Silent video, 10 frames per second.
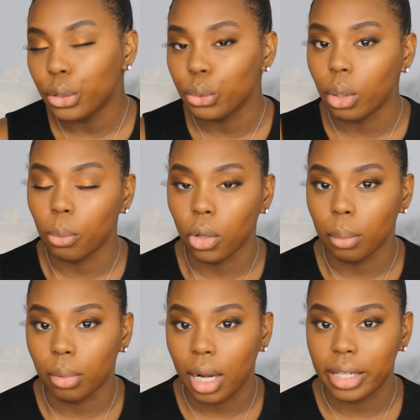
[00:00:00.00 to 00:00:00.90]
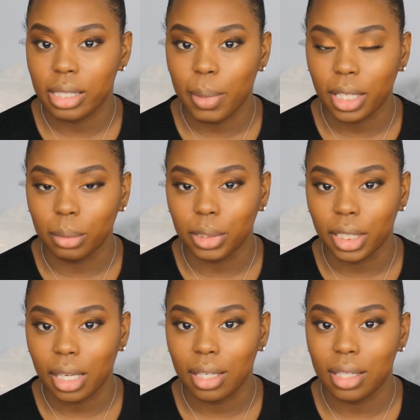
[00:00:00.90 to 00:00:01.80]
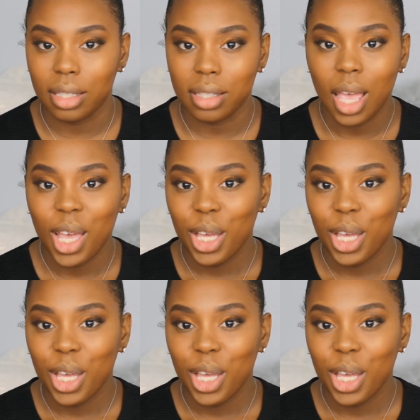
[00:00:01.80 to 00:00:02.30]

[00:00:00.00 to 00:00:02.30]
your more bronze makeup look is